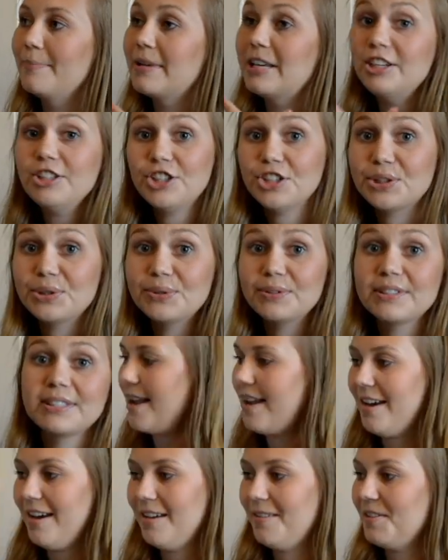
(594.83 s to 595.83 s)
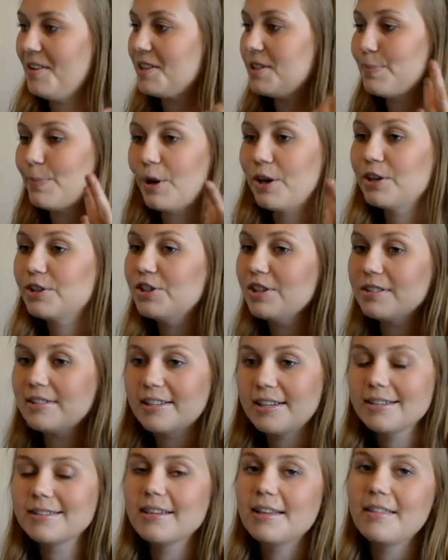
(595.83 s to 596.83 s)
issues, and the spark
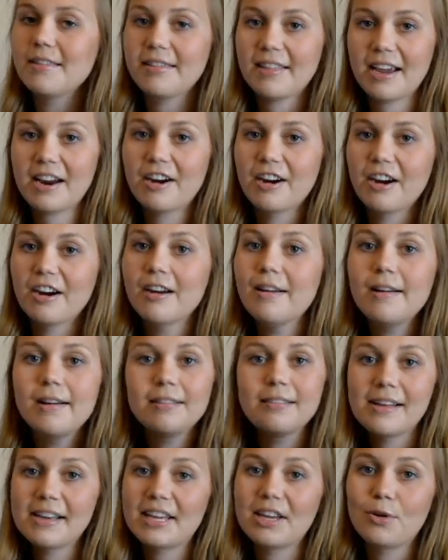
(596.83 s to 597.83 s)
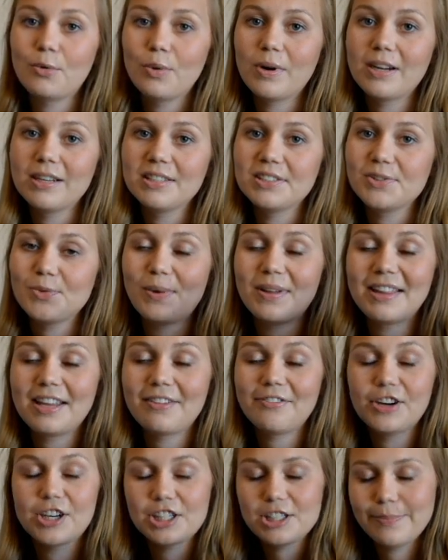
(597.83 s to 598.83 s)
just isn't there like it was when they
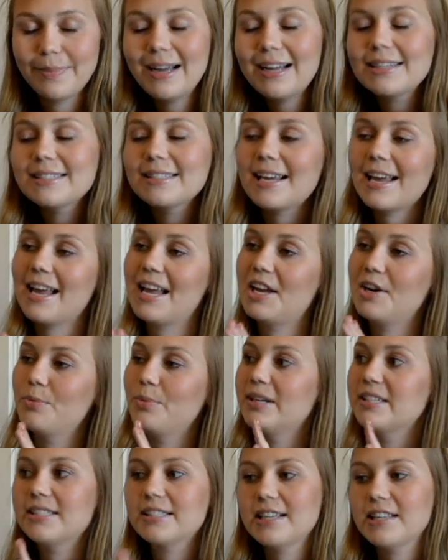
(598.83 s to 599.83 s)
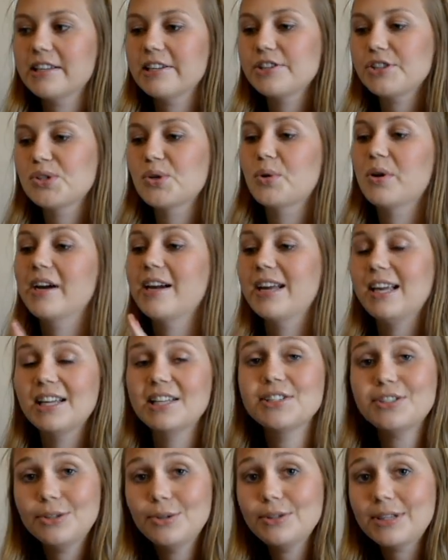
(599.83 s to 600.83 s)
first met. And we see this story
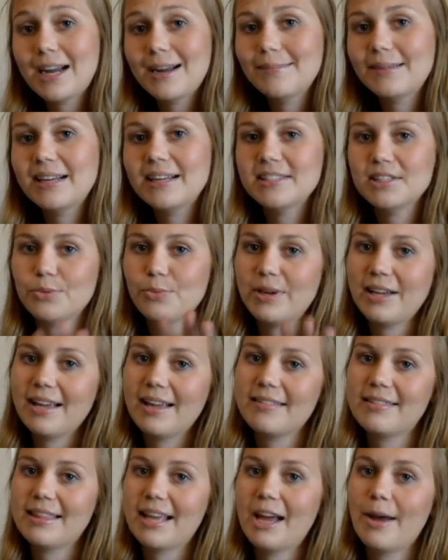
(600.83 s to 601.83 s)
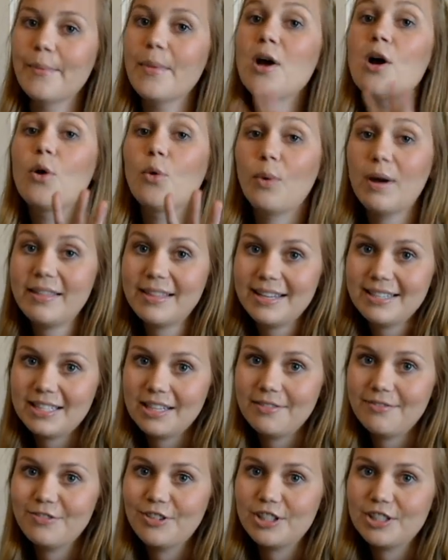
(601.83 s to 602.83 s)
in two timelines. We get them when they
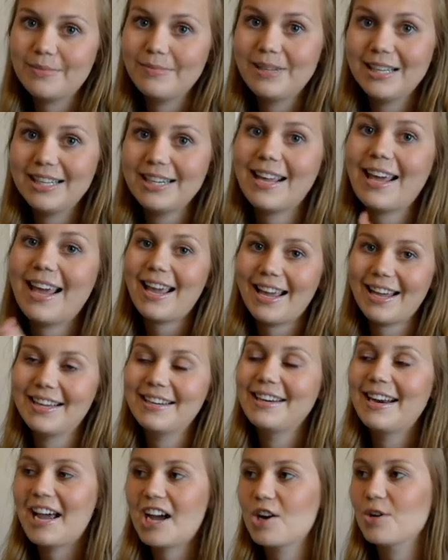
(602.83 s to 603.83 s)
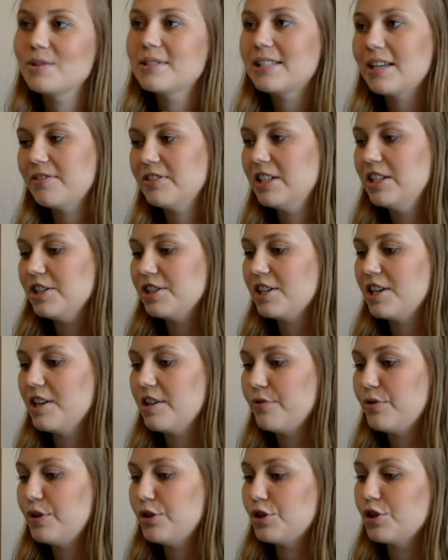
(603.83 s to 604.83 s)
did first meet and now, 7 years into
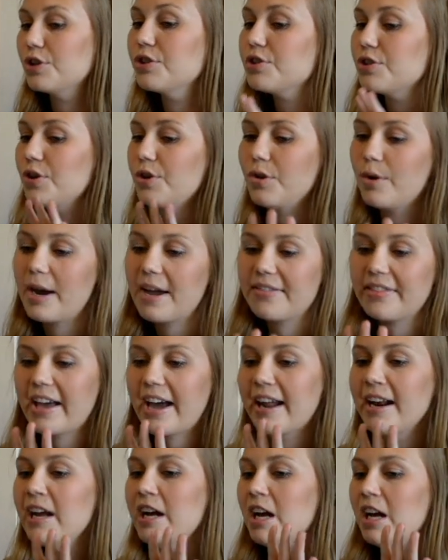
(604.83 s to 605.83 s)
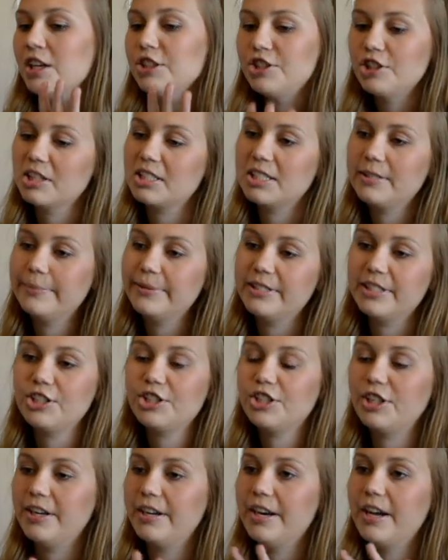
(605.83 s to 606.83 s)
the future. So you get that
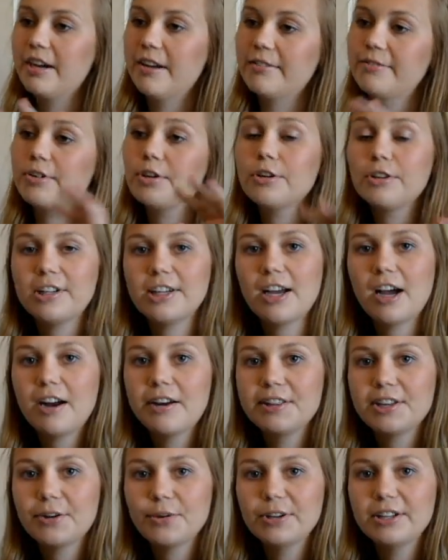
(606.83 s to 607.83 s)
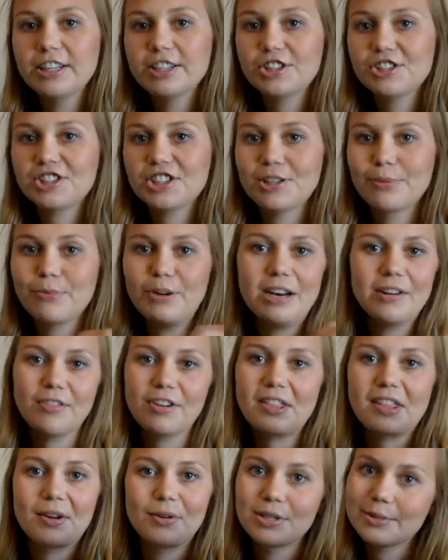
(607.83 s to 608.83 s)
juxtaposition of early on in their relationship when
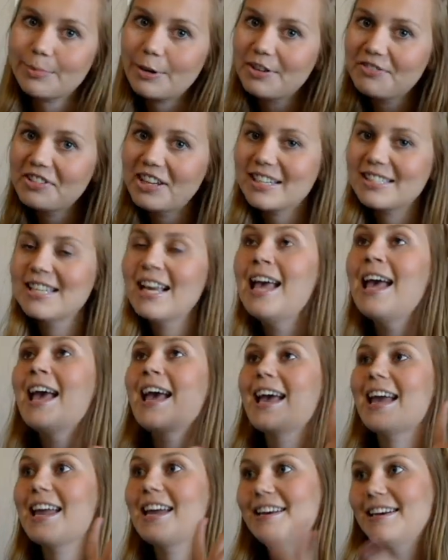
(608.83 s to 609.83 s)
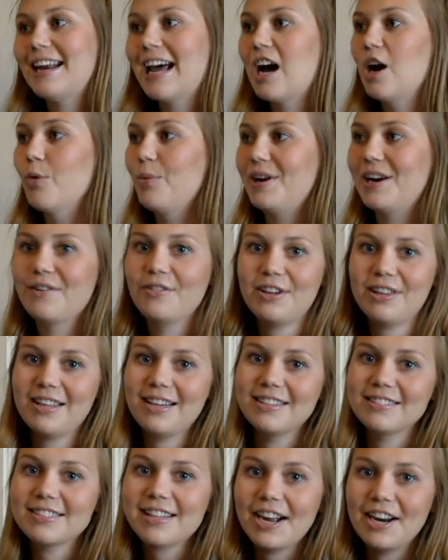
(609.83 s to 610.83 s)
everything was perfect and now when
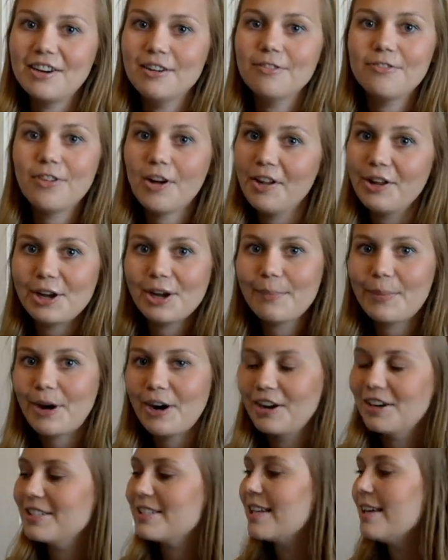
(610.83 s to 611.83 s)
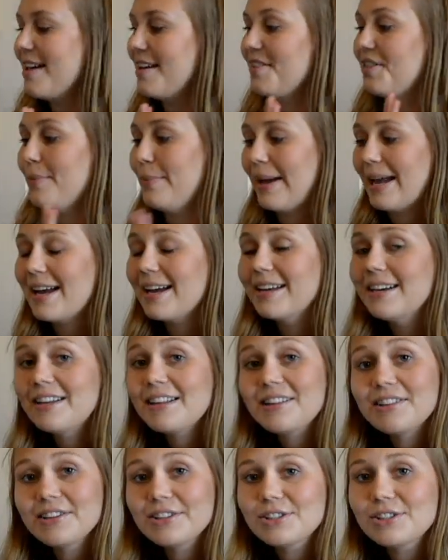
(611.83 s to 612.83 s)
everything is kind of falling apart. And the man
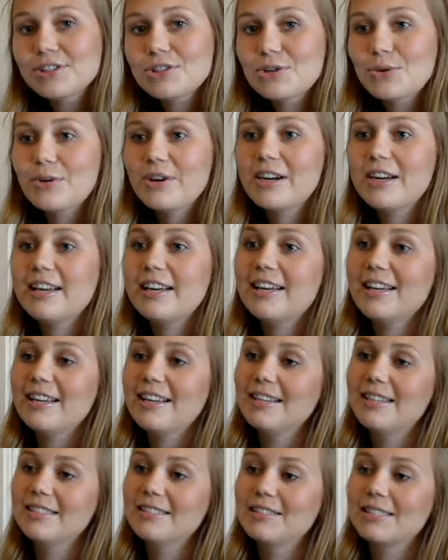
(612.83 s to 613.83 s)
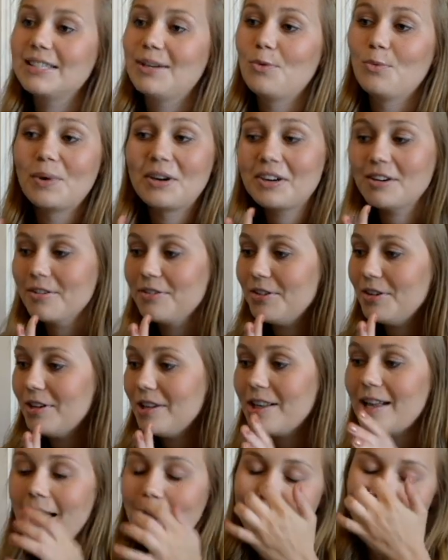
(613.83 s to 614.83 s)
in this story is
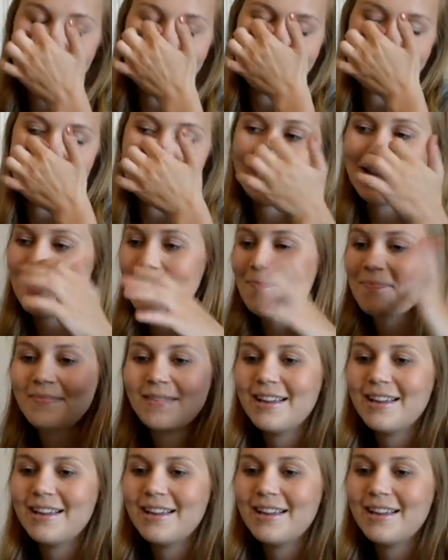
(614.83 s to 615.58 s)
wonderful. I mean, he